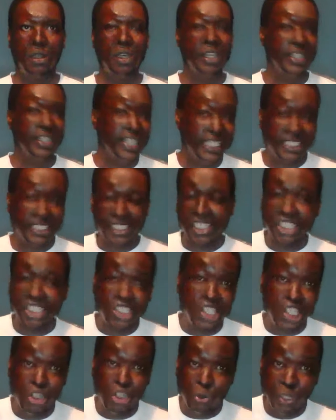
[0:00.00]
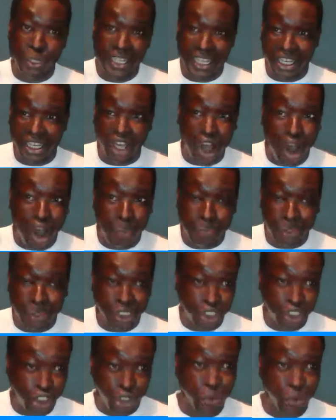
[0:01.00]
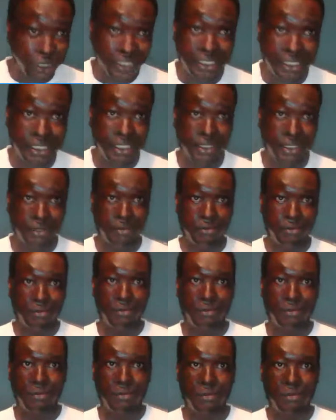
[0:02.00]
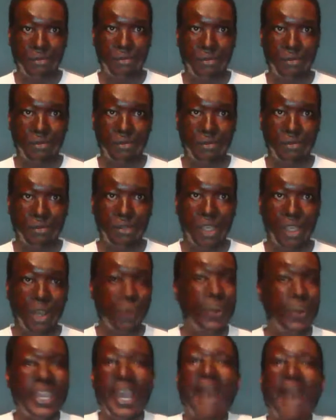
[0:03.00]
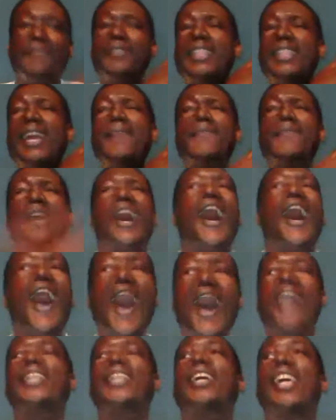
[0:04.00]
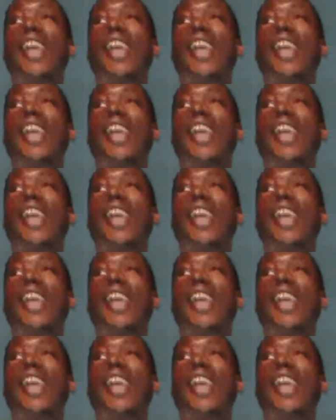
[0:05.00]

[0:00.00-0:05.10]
This is the unique opportunity. We have never had